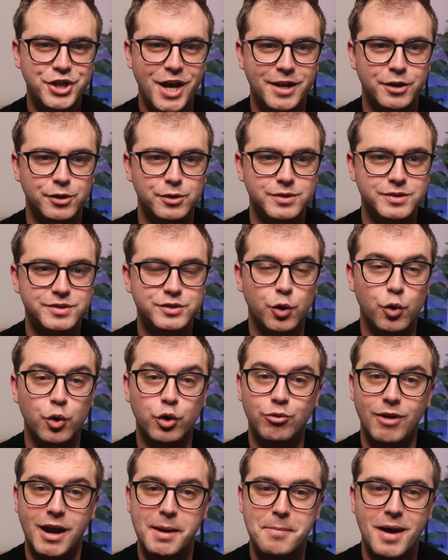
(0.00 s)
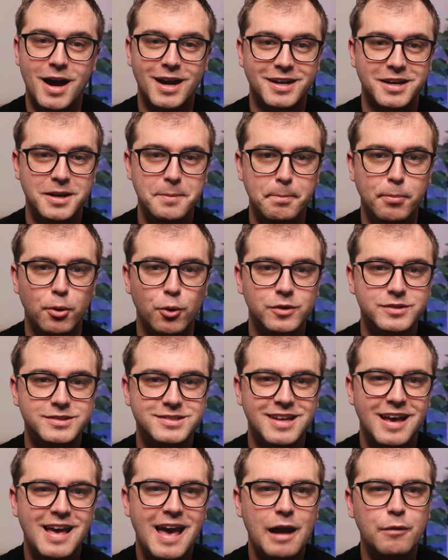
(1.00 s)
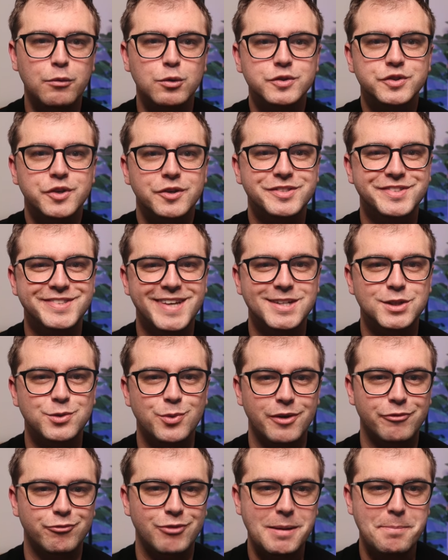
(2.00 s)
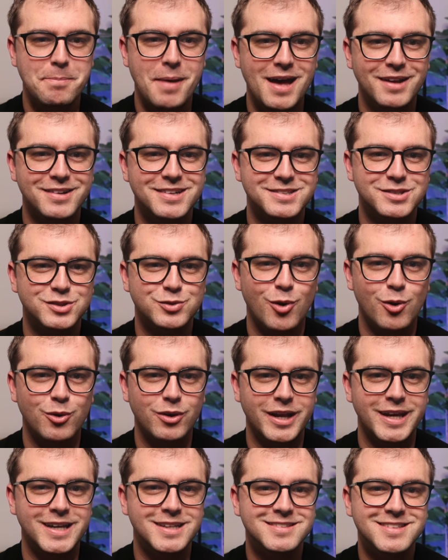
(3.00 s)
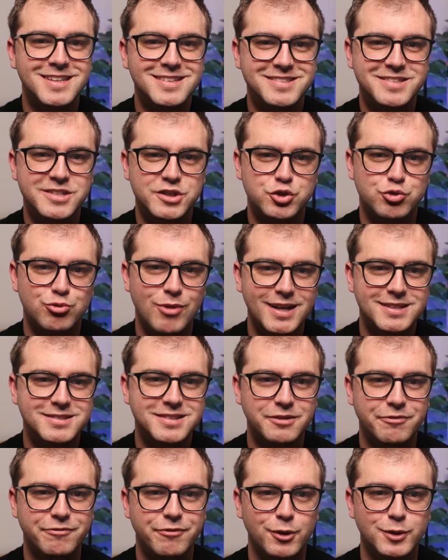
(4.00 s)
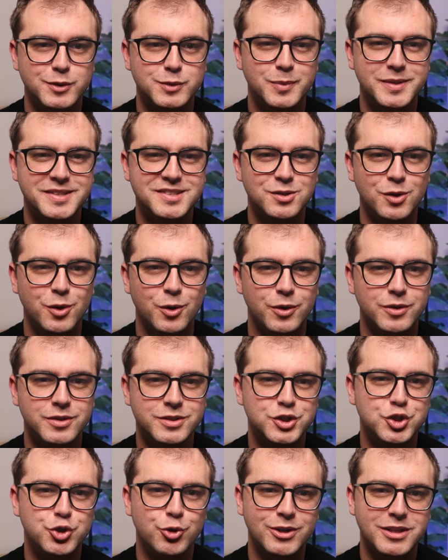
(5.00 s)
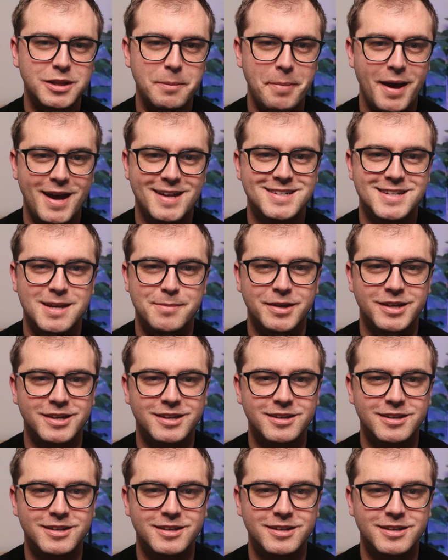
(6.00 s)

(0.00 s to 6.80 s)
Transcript: channels, or grey market imports, are also said to have rebounded strongly since the drastic falls we saw during the pandemic.